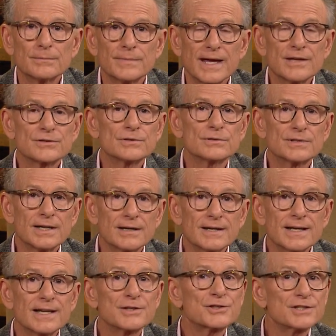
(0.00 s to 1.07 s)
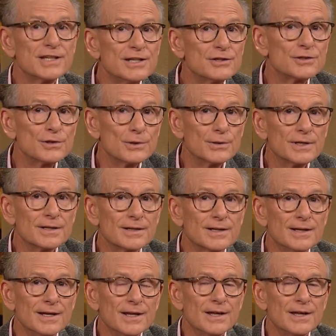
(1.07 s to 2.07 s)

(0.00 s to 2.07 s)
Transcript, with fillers: Pastor Terri has seen to it